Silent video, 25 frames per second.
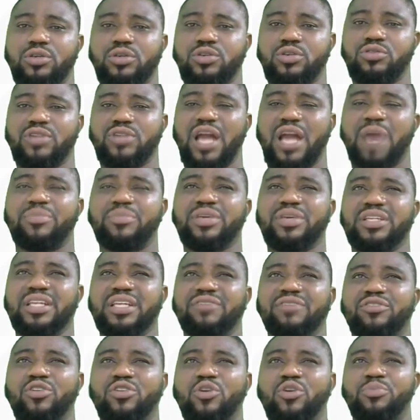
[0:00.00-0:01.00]
you will now be
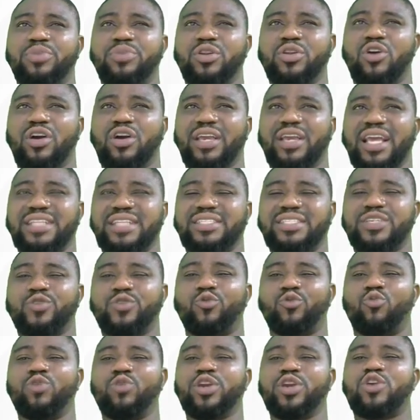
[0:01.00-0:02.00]
developing or
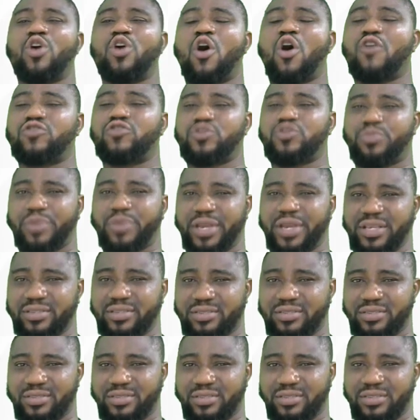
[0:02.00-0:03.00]
getting weak
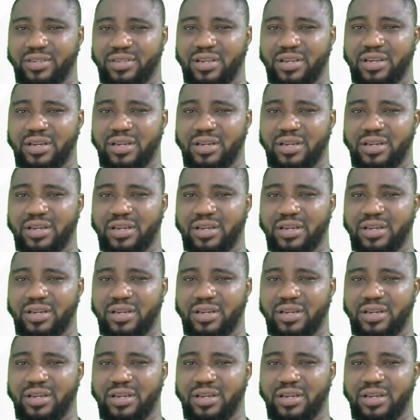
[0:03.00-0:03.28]
offsprings